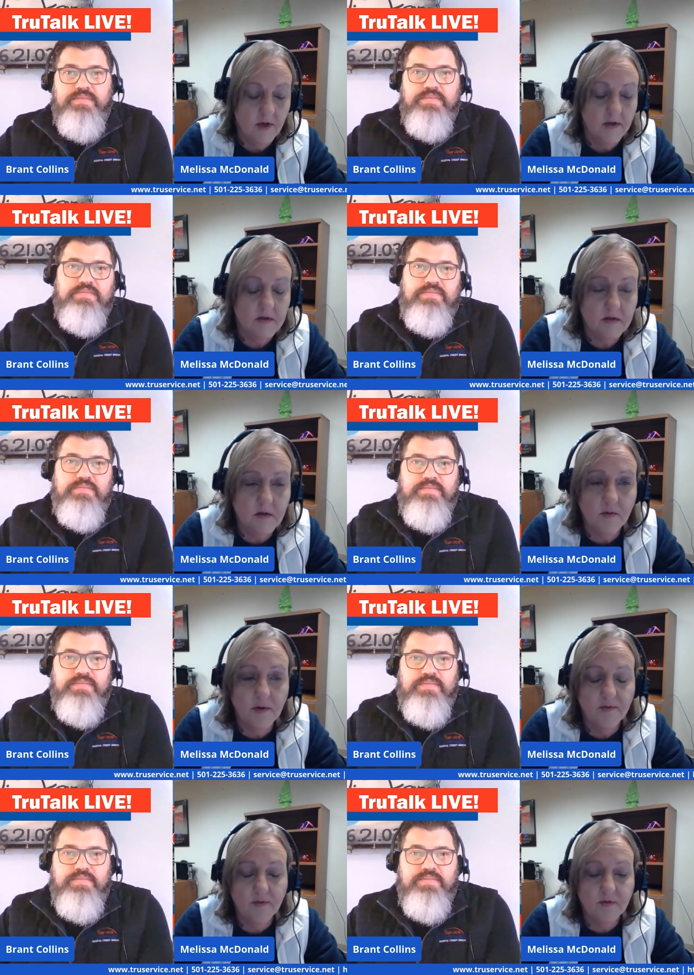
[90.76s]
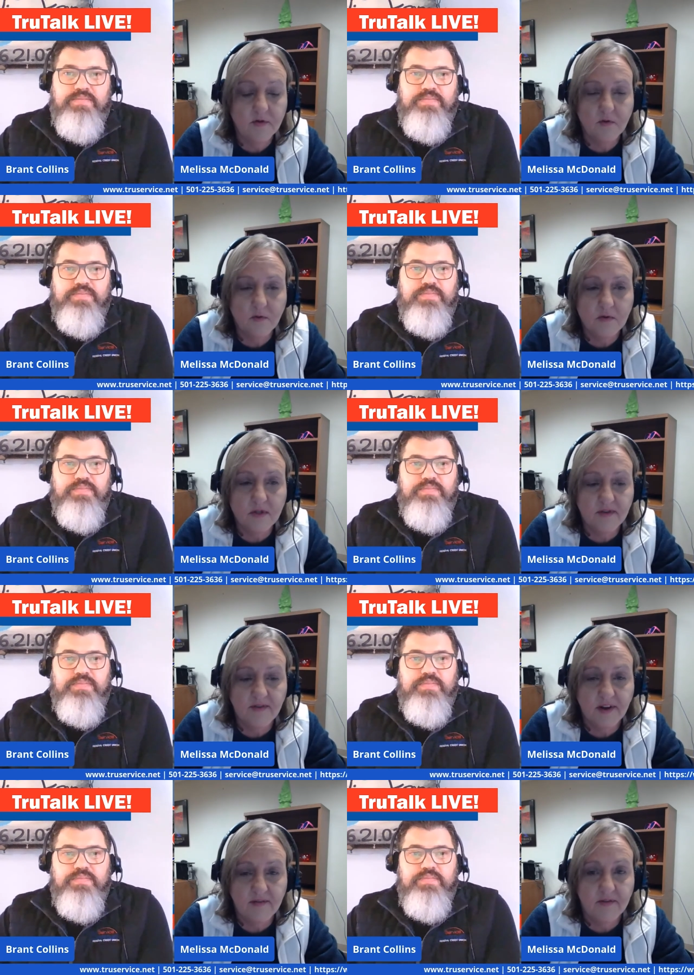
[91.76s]
Speaker 1: Okay, so if your score is a
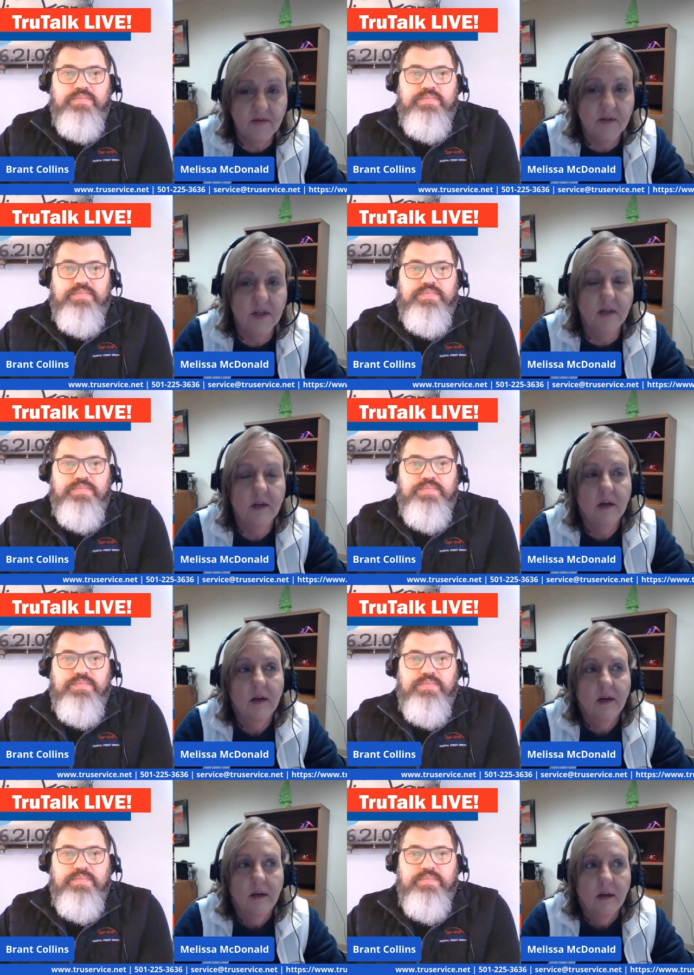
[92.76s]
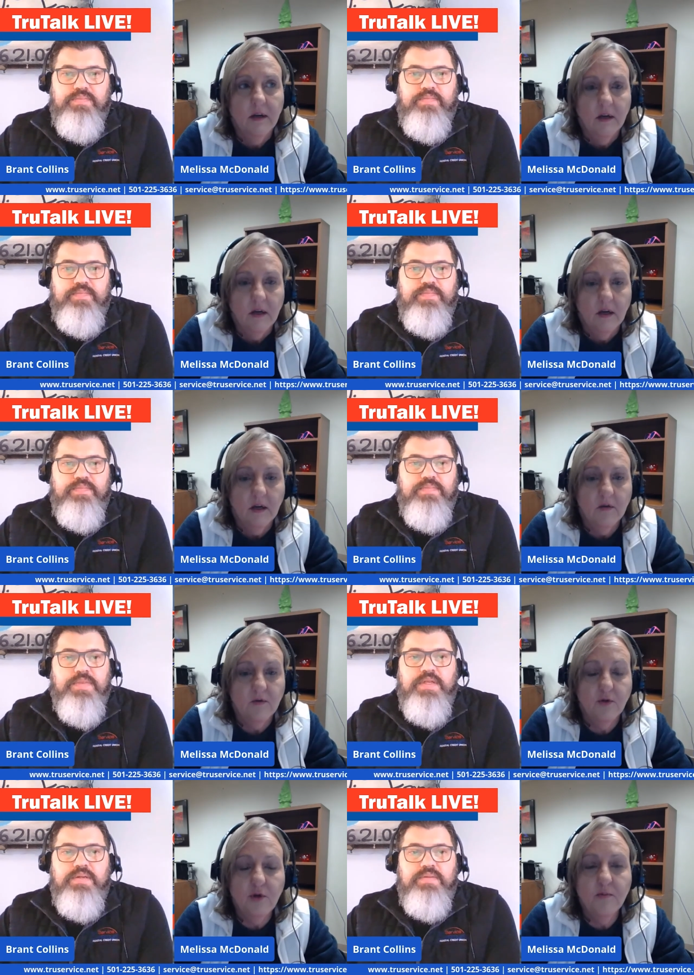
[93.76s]
550,
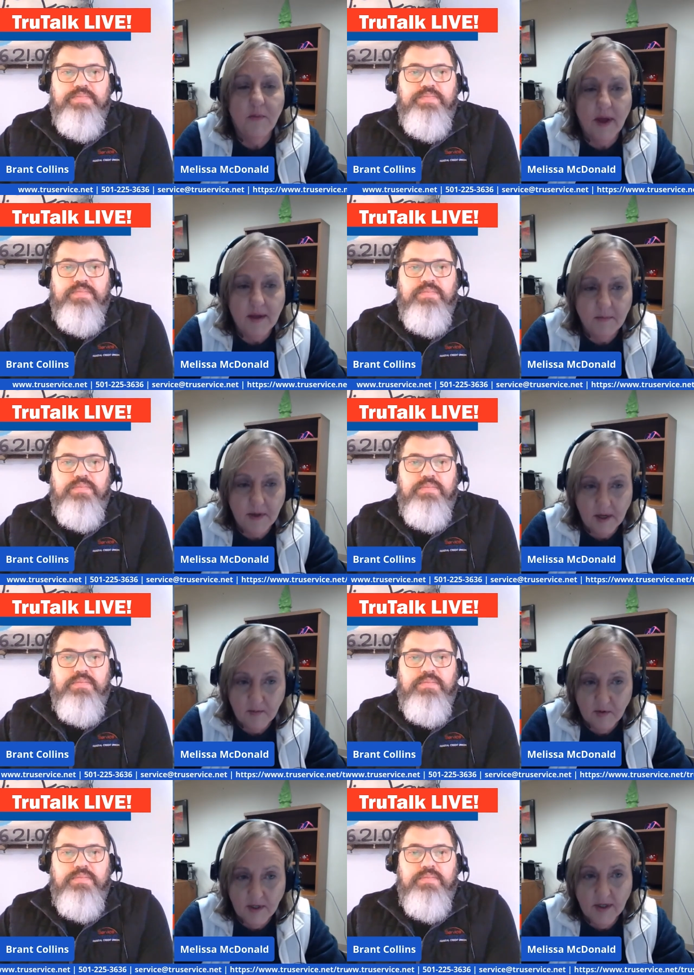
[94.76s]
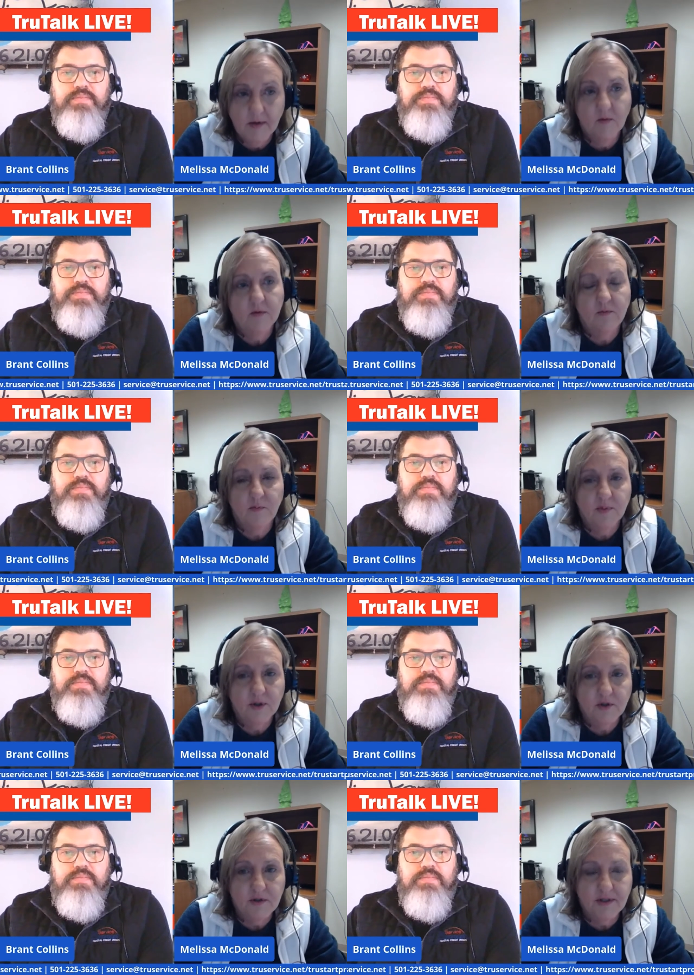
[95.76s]
you may be able to get one,
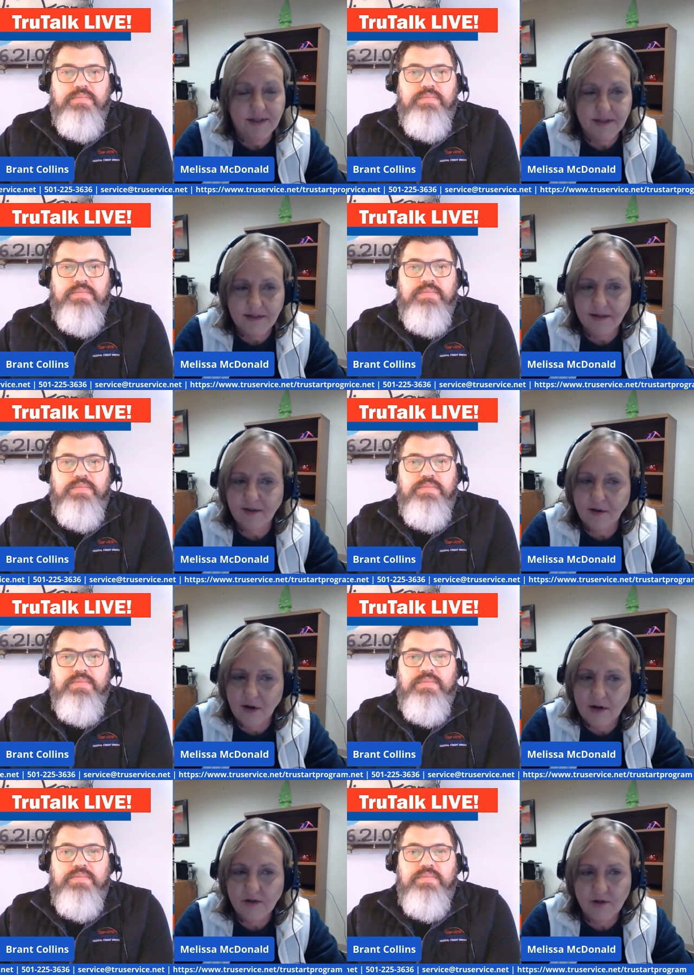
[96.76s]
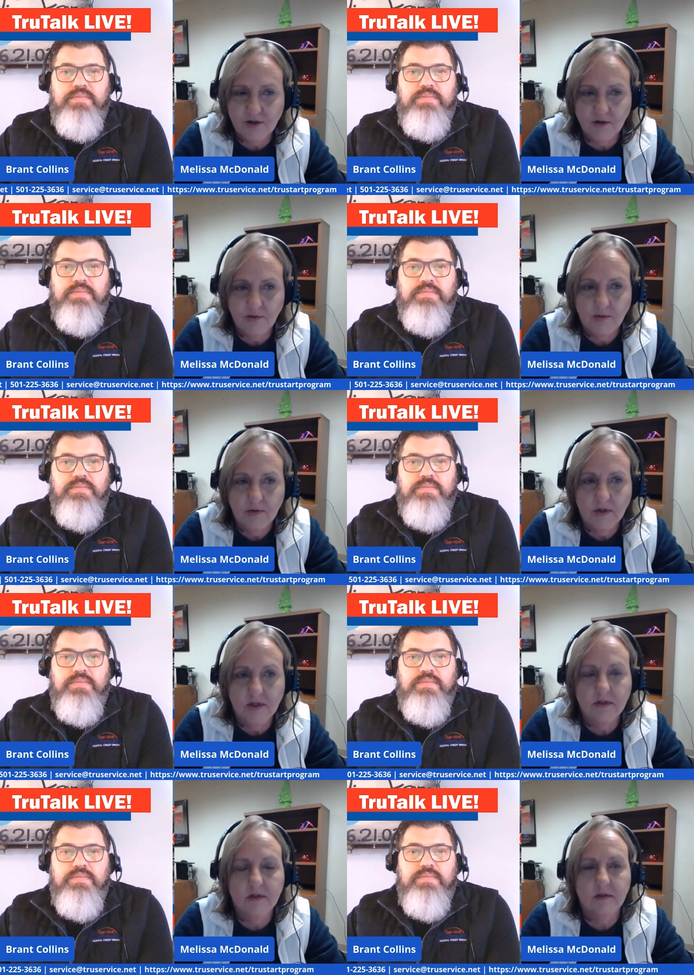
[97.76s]
but it's going to cost you.
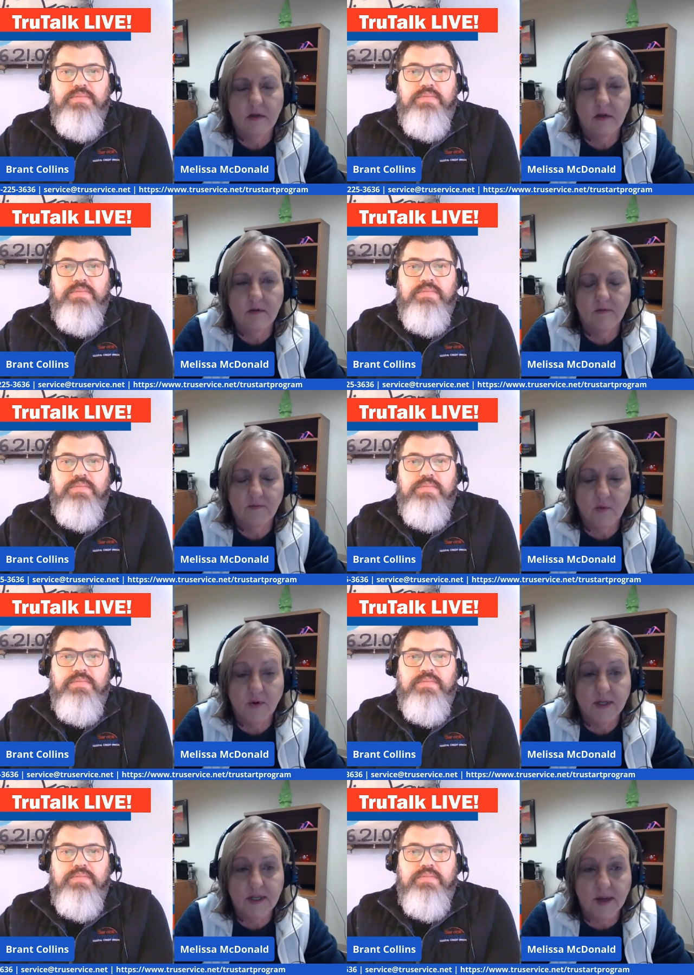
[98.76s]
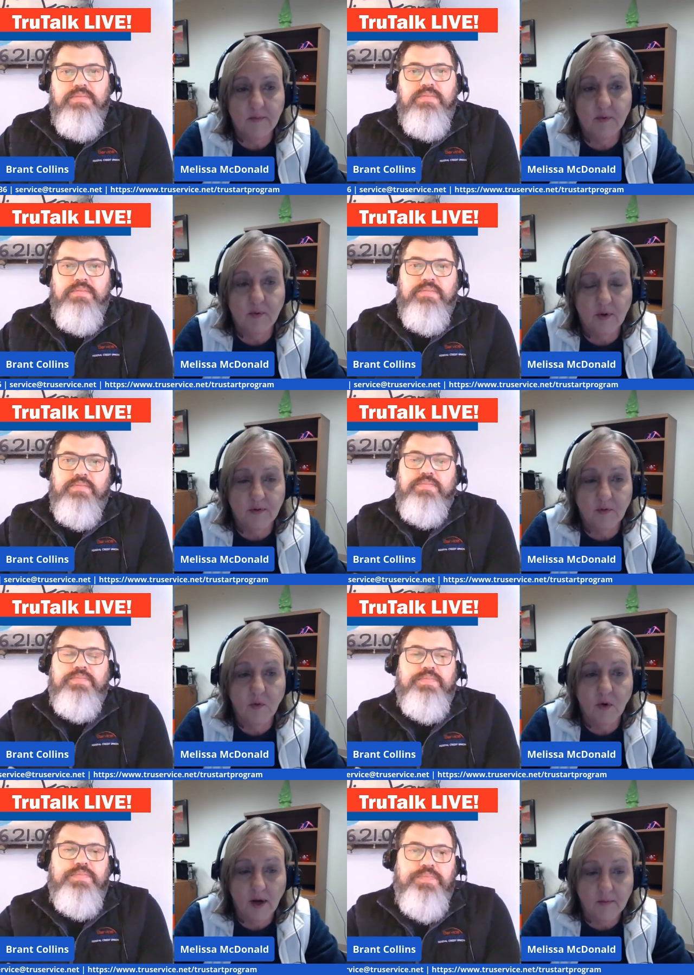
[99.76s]
It's, for example, if
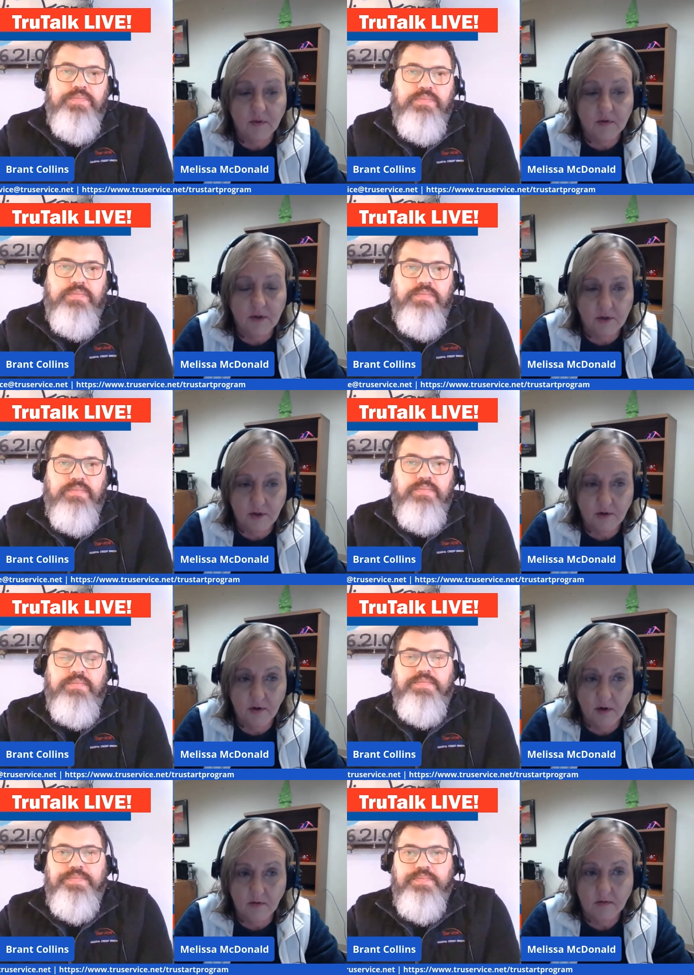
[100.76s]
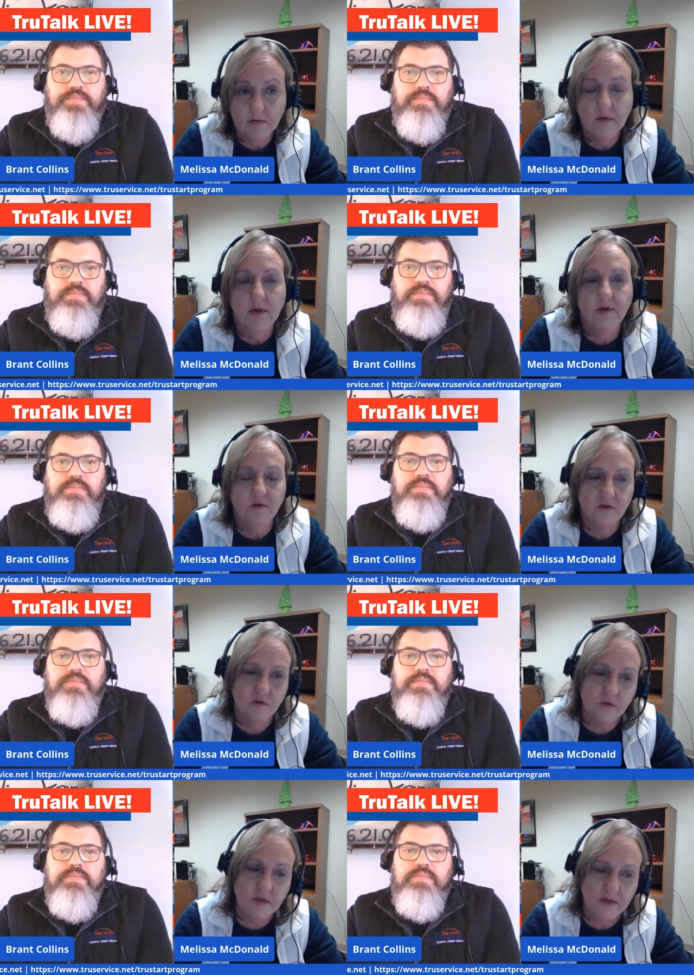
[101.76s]
we're able to do the loan and your
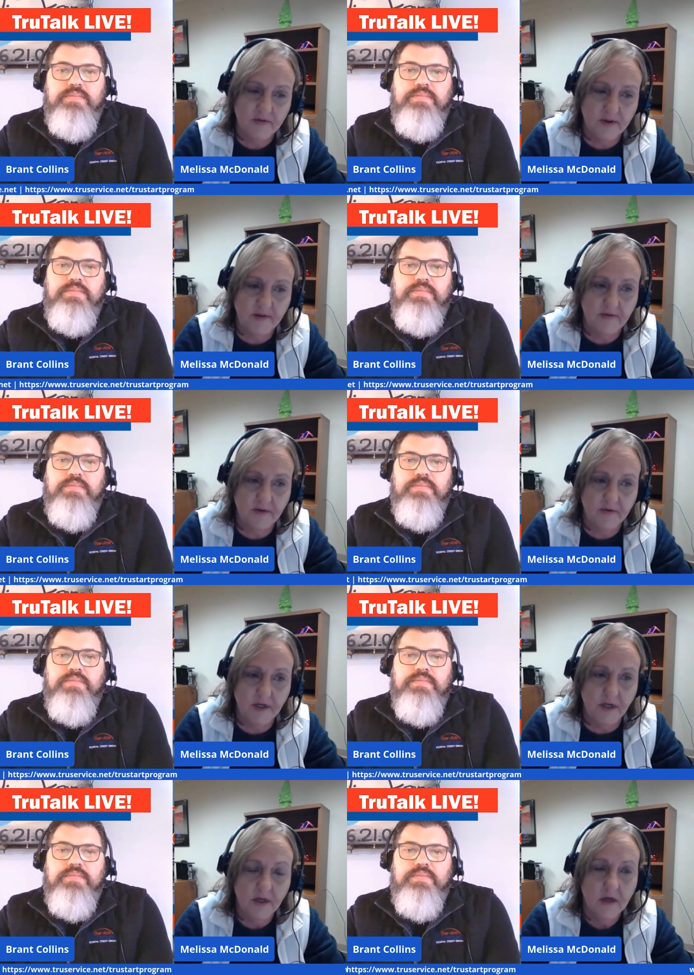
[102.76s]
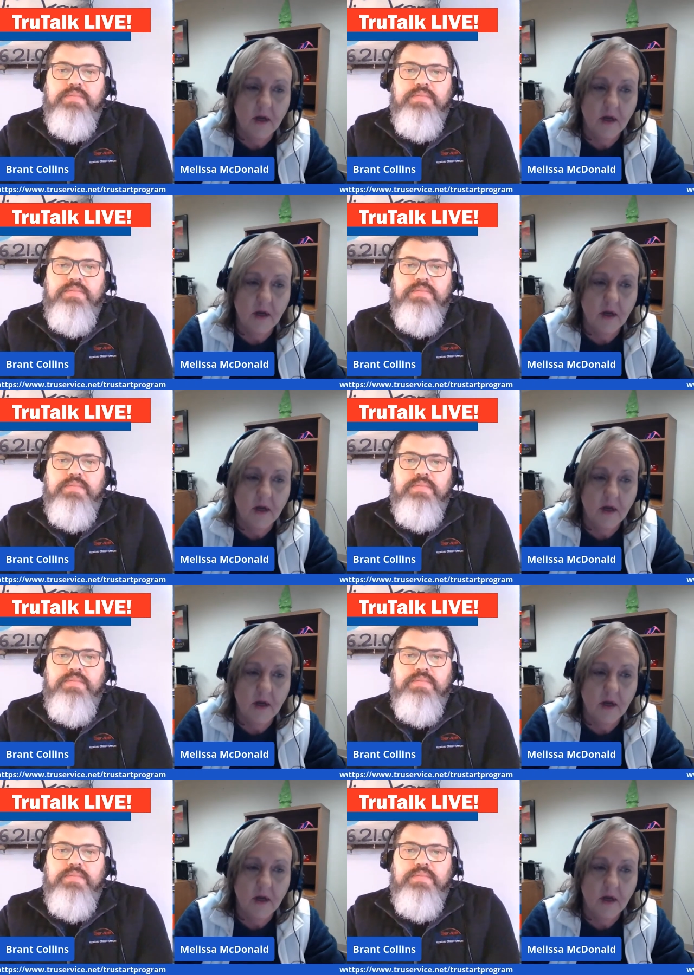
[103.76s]
score is at 550,